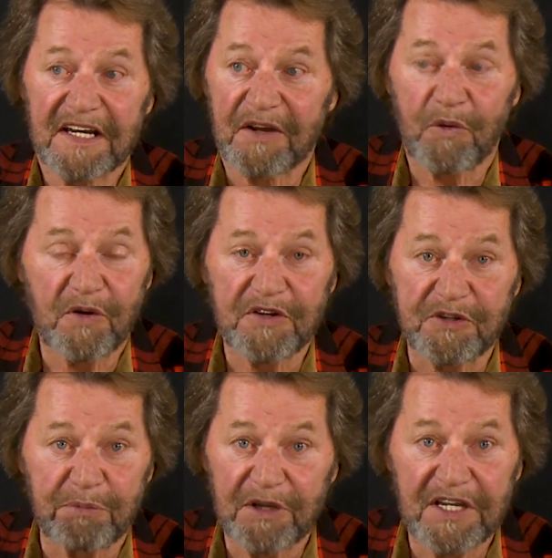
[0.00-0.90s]
in order
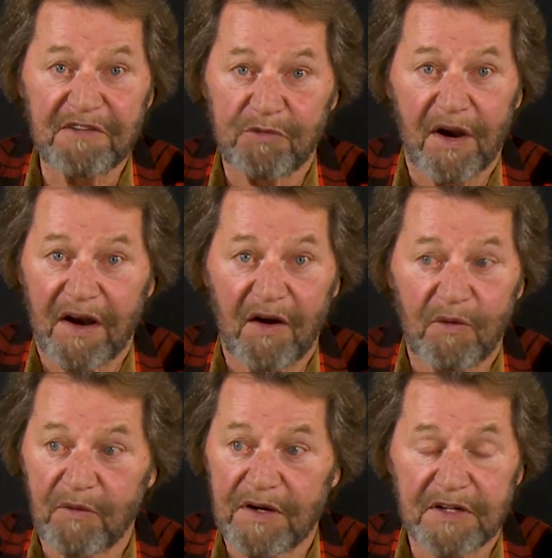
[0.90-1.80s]
to believe
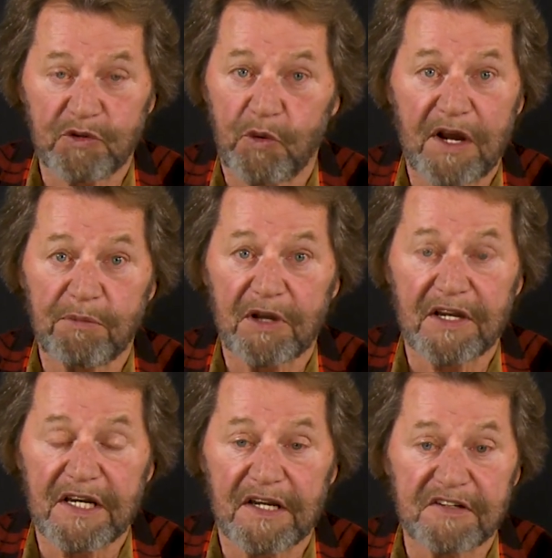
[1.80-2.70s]
how incredible
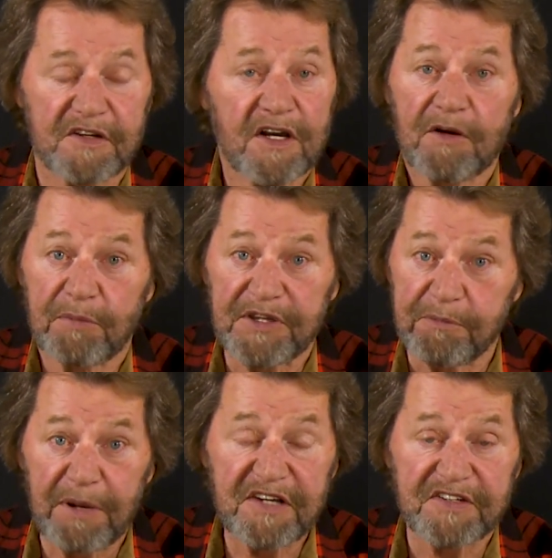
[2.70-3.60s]
it is. But the
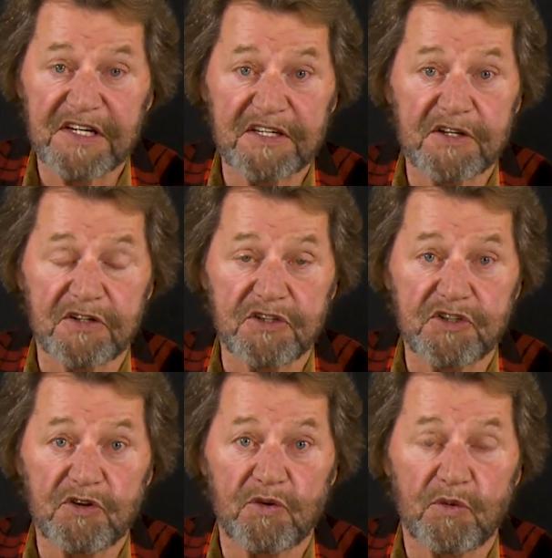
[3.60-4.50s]
best thing you can
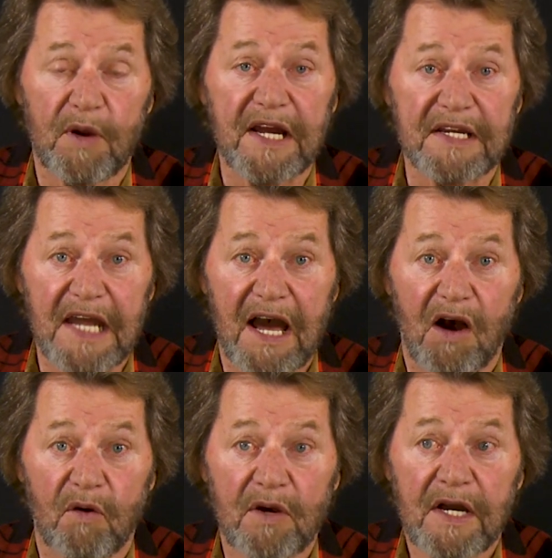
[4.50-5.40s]
do right
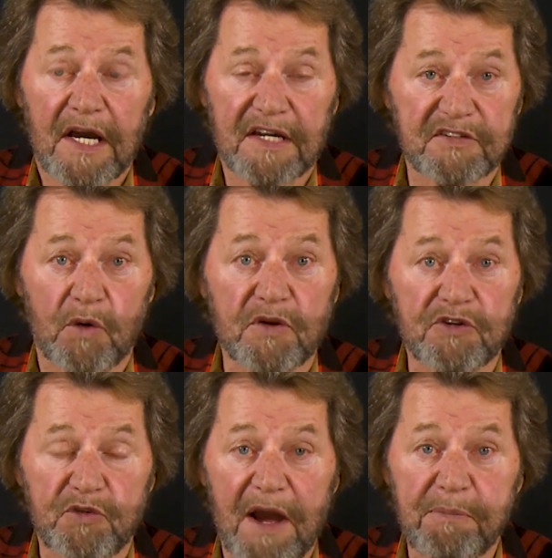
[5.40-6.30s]
now is go to
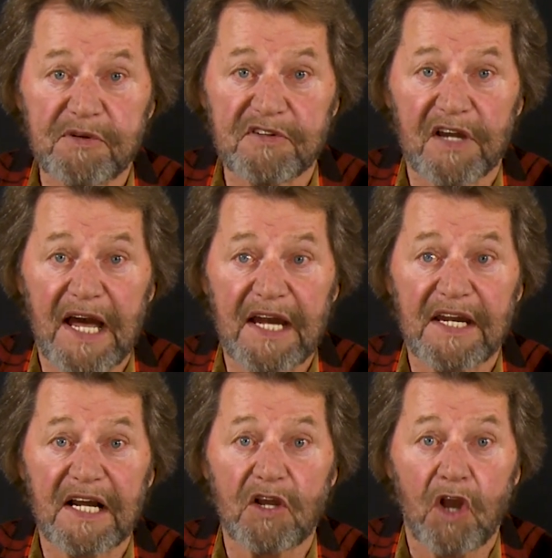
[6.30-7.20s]

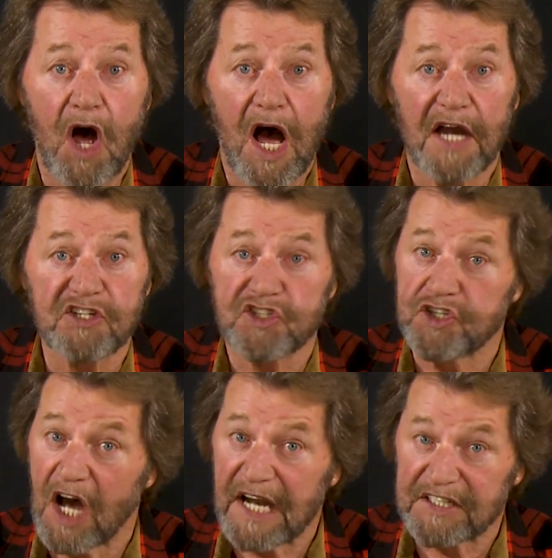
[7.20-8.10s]

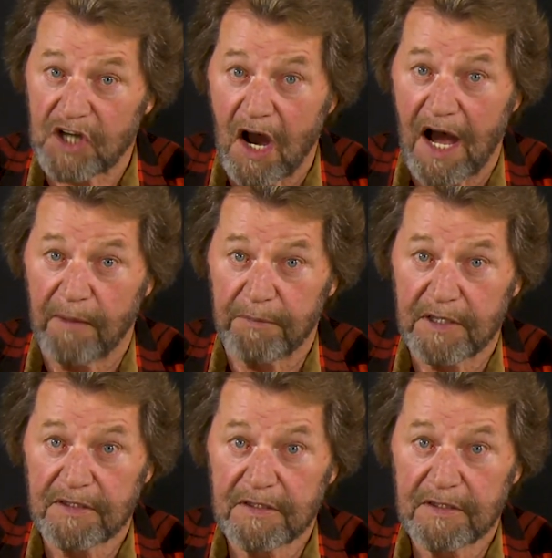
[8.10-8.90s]
trapperslandinglodge.com